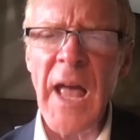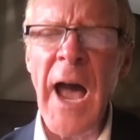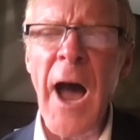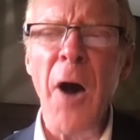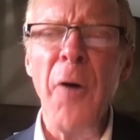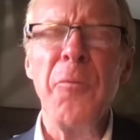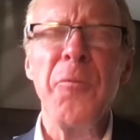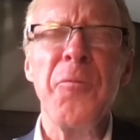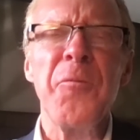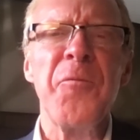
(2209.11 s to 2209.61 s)

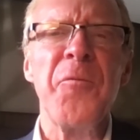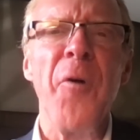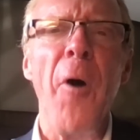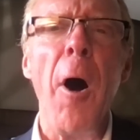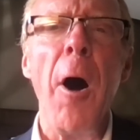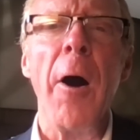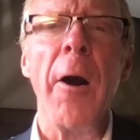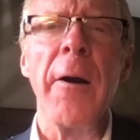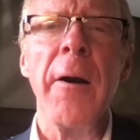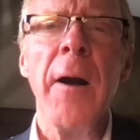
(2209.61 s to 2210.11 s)
how
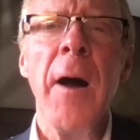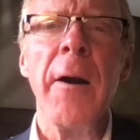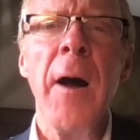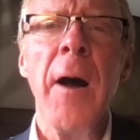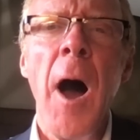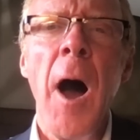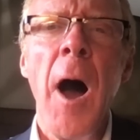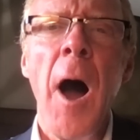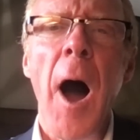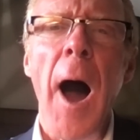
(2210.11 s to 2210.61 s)
far
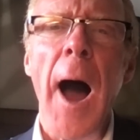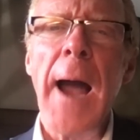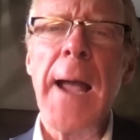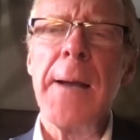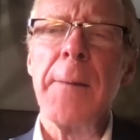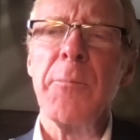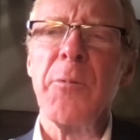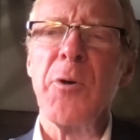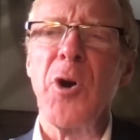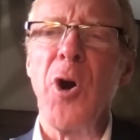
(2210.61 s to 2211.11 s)
I
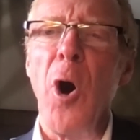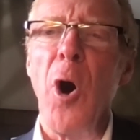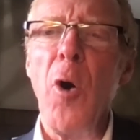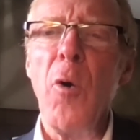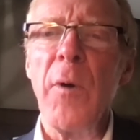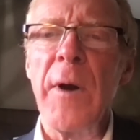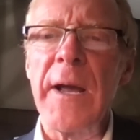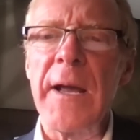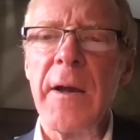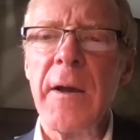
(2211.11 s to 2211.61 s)
am
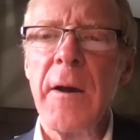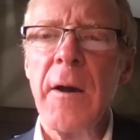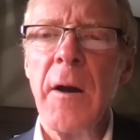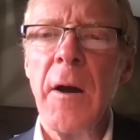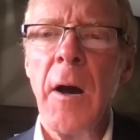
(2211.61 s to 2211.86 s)
going